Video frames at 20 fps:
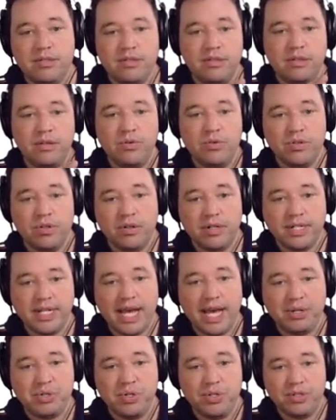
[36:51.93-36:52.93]
user
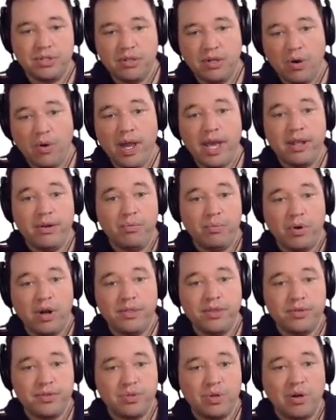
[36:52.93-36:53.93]
attaches, go ahead and
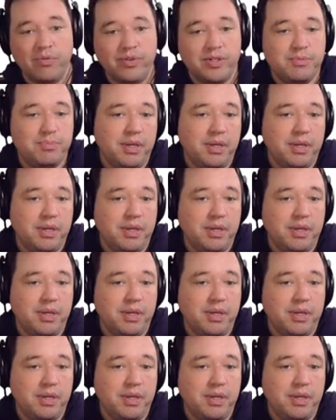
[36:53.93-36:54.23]
run the service,